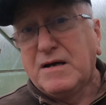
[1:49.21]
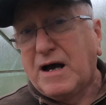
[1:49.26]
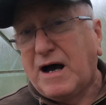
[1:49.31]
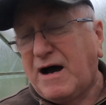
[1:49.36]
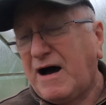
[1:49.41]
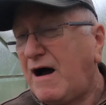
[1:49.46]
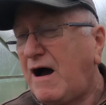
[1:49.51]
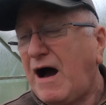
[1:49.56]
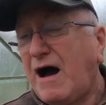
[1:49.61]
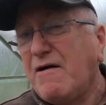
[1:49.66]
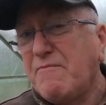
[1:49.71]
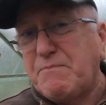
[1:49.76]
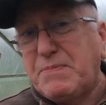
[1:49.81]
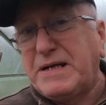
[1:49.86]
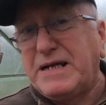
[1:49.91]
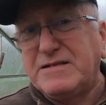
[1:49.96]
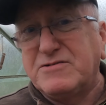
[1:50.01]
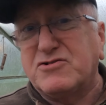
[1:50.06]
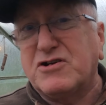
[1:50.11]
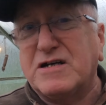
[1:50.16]
I've
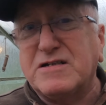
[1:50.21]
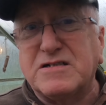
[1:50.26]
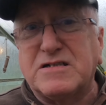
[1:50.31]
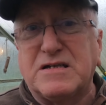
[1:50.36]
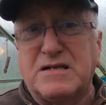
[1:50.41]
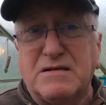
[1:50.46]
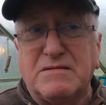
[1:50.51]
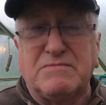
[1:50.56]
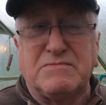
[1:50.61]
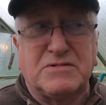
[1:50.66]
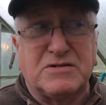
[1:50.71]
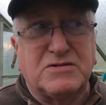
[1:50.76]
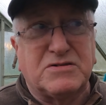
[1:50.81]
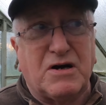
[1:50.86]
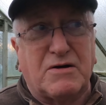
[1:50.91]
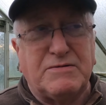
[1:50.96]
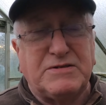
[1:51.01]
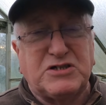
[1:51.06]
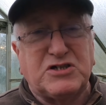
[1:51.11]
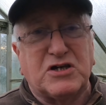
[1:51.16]
been interested in
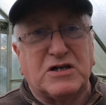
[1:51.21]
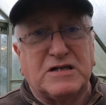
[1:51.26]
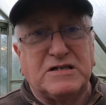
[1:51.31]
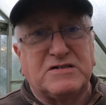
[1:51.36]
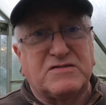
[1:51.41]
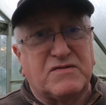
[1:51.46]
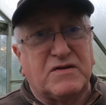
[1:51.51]
growing chilies